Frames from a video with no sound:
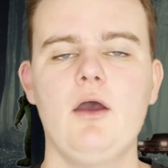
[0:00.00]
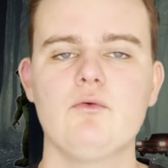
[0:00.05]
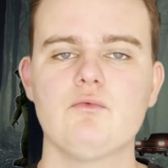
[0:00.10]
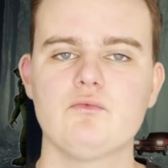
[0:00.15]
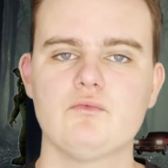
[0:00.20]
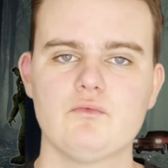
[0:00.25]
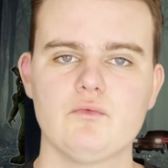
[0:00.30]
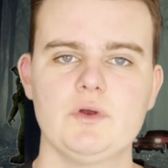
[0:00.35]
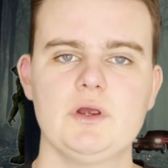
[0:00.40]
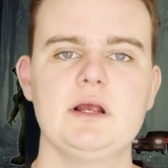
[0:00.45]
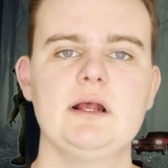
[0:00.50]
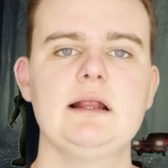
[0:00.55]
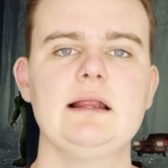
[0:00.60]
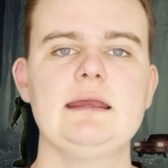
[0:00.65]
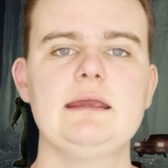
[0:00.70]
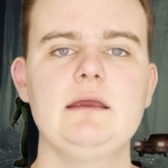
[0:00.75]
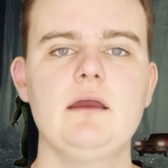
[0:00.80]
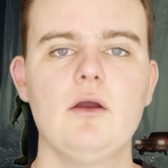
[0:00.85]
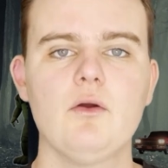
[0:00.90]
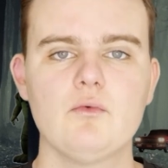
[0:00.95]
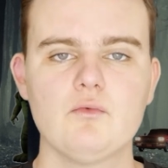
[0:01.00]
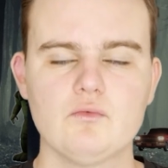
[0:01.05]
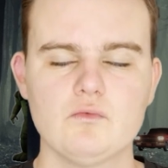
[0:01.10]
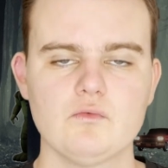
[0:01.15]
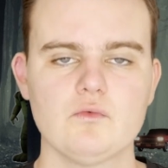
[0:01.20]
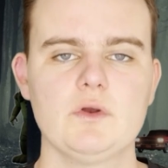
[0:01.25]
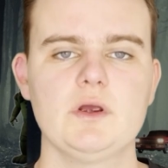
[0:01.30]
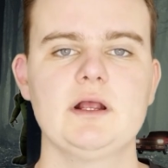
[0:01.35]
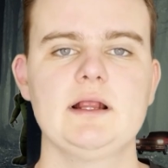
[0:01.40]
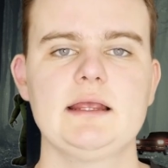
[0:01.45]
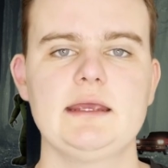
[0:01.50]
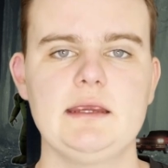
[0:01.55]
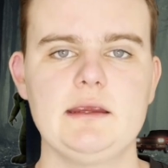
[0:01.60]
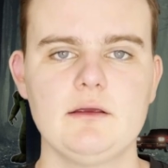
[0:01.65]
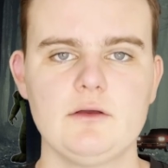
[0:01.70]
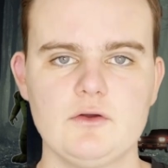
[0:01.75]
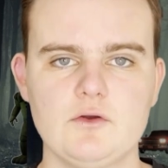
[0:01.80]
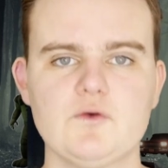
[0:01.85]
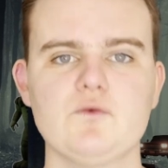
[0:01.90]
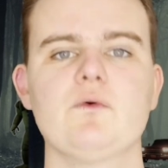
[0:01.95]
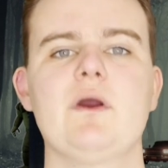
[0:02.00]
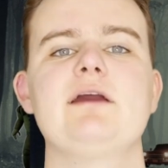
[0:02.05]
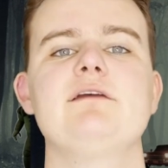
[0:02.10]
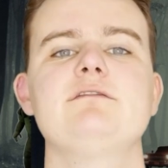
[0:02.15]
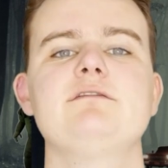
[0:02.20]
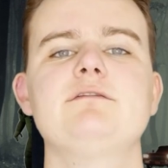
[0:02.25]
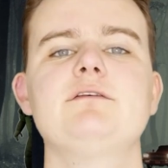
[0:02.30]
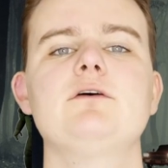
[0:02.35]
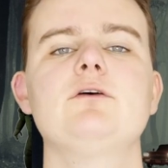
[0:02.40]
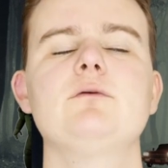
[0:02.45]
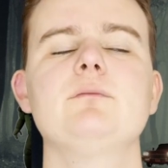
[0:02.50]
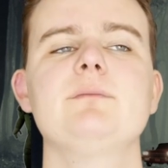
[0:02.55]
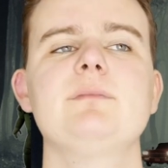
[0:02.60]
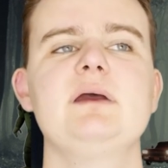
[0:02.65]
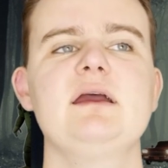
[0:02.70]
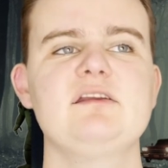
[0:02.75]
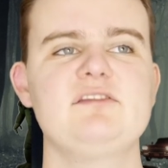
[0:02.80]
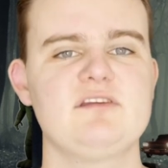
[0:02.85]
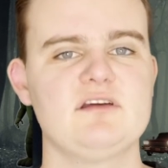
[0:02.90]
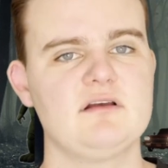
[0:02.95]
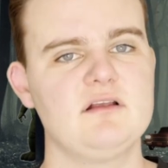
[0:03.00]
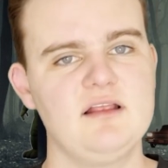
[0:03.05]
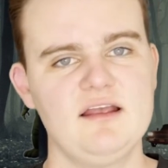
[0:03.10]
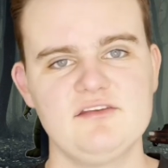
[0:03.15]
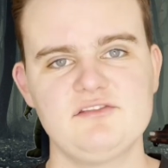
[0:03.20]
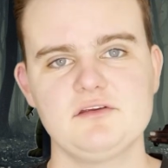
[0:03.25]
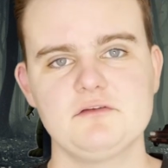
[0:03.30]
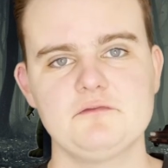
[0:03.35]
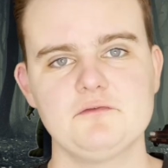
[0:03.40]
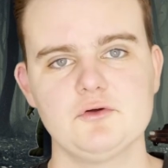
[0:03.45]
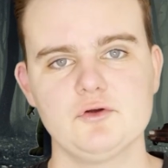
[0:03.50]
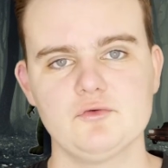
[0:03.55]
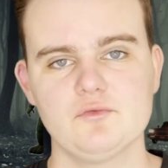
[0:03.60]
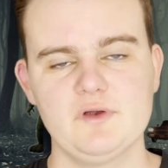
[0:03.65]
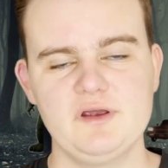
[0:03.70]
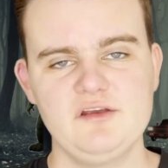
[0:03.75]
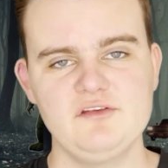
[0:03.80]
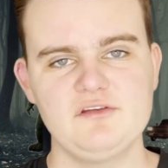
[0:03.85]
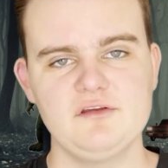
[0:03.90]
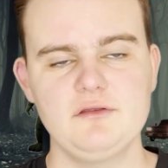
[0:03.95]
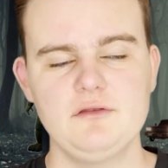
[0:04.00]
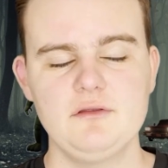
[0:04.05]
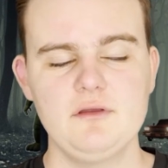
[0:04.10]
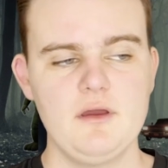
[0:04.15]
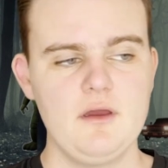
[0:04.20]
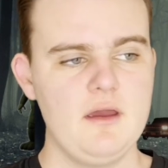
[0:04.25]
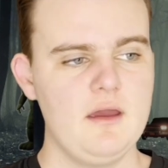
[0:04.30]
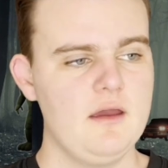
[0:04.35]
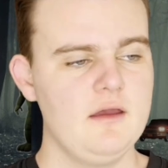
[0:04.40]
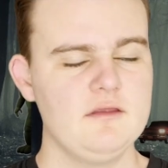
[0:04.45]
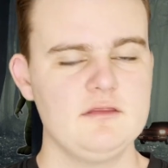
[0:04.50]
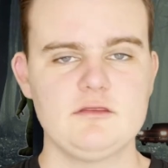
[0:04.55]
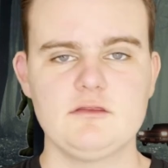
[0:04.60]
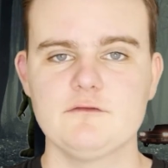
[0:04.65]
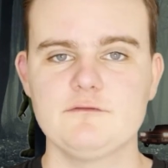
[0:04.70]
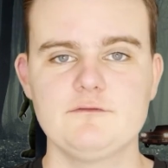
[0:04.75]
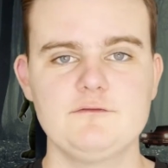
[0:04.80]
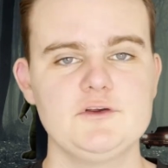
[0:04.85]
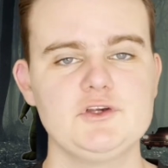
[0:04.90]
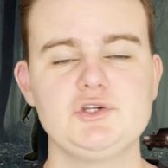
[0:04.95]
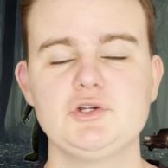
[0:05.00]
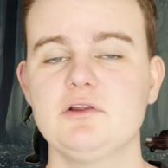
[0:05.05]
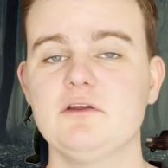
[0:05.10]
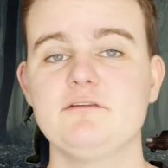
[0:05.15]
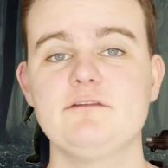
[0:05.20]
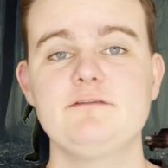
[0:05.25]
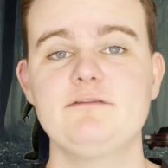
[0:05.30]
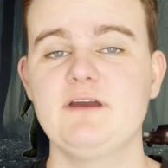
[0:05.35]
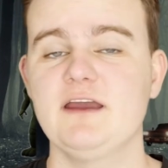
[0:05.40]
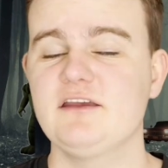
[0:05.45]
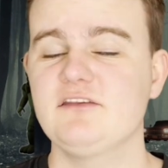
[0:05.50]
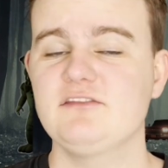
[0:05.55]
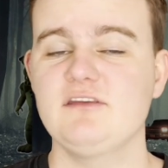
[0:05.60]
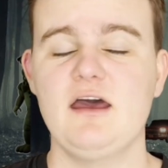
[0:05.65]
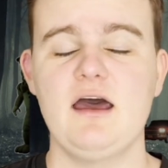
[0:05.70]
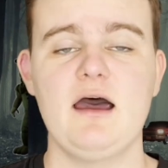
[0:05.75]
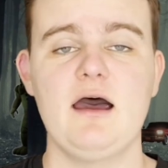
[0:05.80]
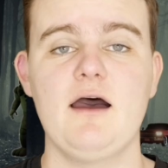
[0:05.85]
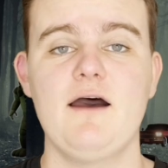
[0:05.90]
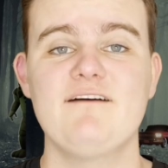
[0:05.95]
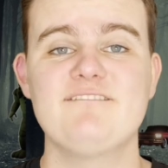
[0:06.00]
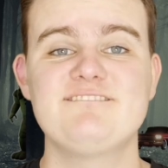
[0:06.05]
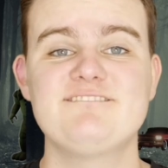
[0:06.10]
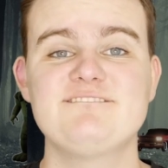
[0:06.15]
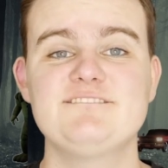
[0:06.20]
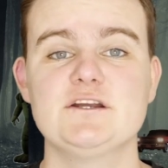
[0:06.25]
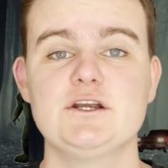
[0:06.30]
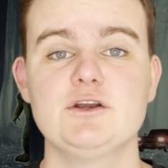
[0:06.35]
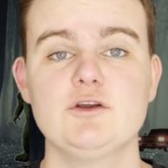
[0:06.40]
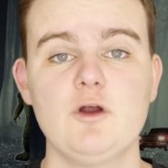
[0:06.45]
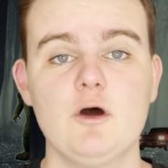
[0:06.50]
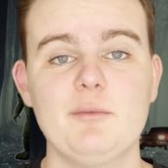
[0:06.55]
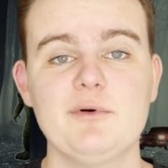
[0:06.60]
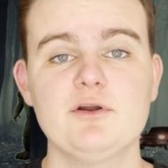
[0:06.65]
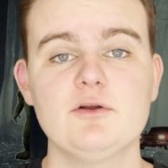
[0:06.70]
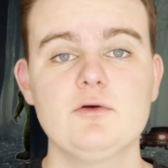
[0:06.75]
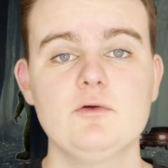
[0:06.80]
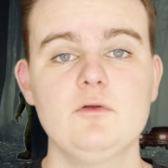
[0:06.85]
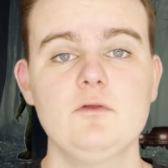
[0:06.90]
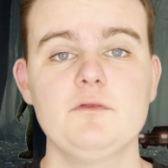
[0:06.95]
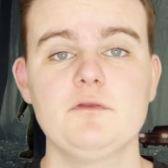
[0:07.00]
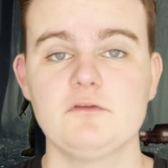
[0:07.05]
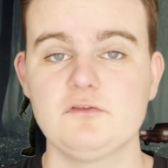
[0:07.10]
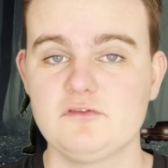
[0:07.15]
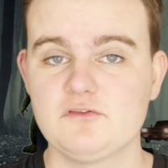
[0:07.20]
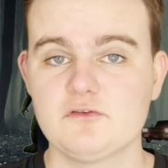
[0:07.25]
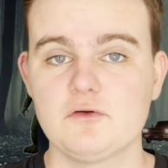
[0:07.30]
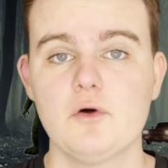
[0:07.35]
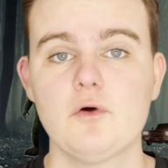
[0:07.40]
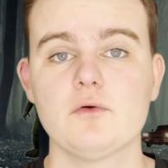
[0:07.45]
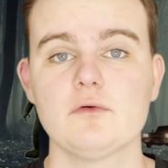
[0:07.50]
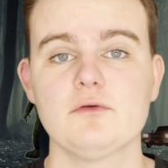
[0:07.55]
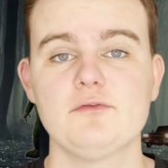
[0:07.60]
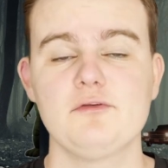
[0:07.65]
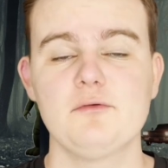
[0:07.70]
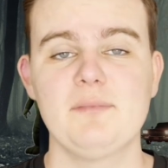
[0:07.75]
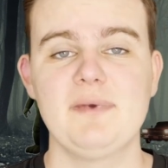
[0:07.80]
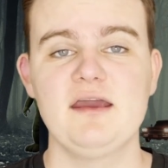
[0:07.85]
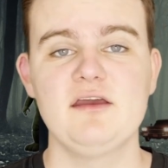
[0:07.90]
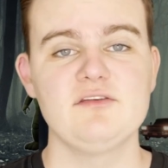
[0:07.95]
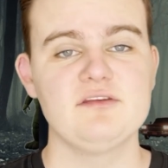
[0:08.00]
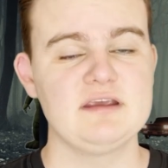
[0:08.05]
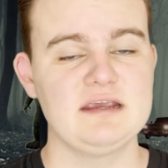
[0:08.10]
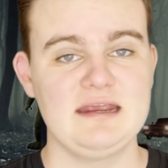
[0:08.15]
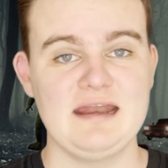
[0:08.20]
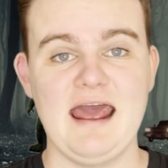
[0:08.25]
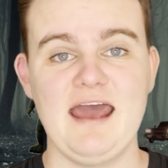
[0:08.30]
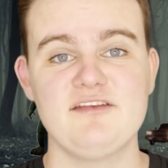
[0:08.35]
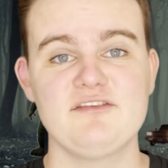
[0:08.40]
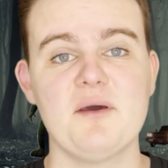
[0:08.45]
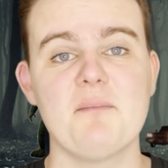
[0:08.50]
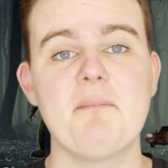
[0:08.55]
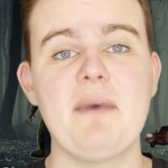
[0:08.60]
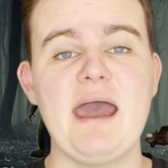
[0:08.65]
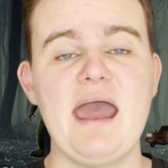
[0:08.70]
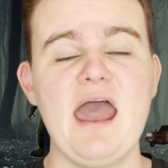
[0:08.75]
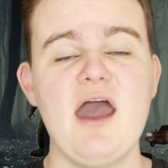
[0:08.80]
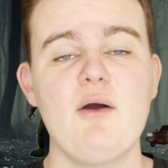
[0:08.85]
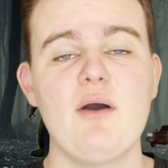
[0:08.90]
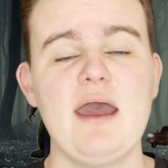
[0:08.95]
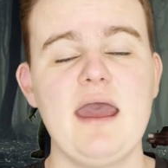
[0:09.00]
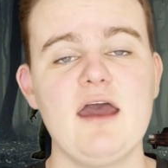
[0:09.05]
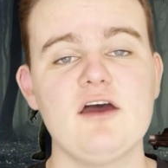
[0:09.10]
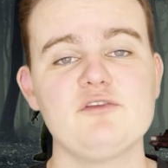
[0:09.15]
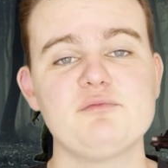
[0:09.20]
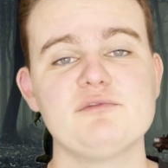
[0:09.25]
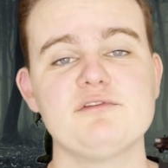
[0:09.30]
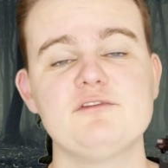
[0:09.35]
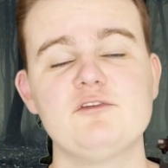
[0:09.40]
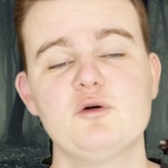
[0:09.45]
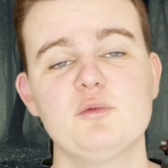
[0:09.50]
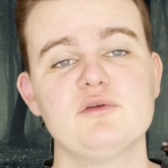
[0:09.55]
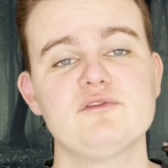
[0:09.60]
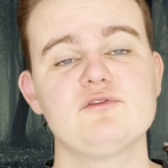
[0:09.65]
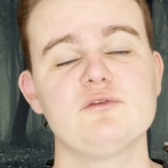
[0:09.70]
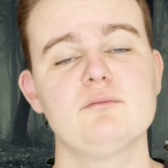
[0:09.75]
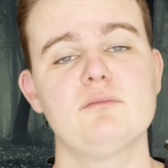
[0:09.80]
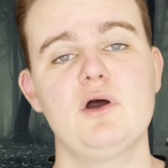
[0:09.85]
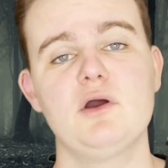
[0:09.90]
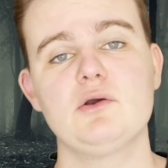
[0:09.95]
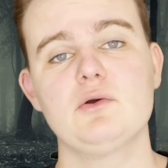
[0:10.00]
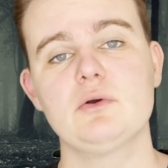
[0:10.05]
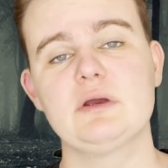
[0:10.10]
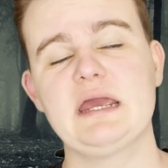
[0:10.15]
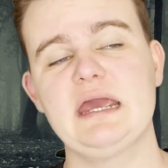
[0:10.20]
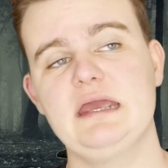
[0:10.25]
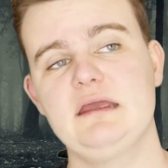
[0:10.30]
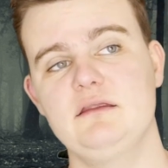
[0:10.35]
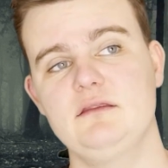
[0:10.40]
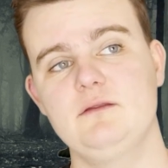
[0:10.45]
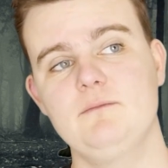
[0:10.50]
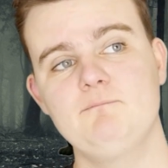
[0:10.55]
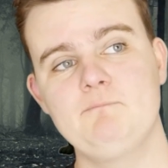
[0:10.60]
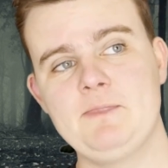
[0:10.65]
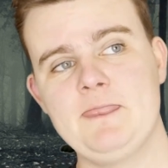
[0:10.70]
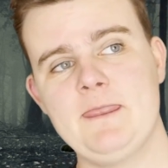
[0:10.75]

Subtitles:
really, really great film. It's a classic for a reason. The visual effects are phenomenal. The score is amazing. It has a powerhouse performance from Michael Keaton.